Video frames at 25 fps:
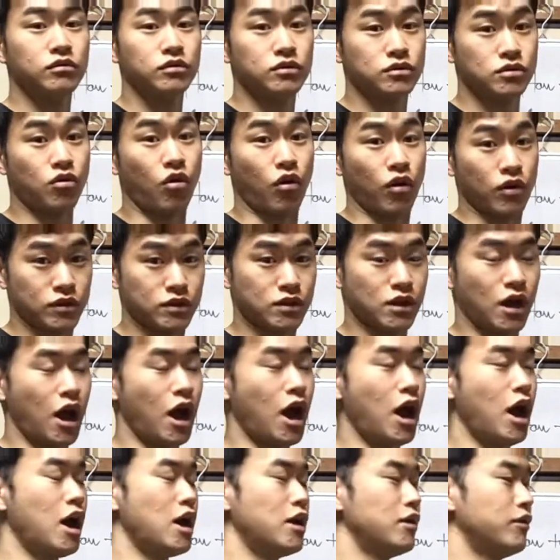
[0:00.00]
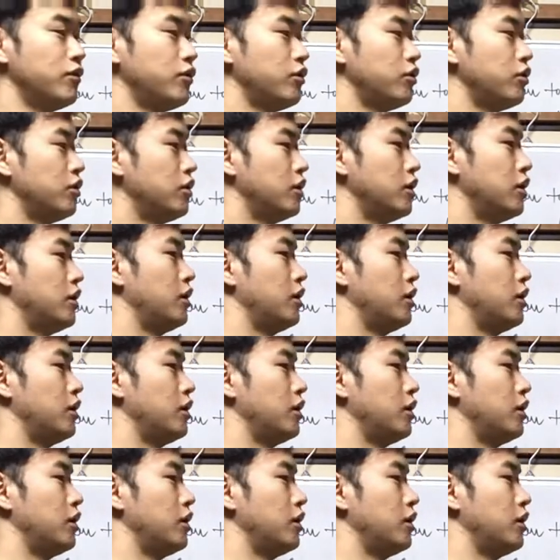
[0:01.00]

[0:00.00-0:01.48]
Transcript: stress, and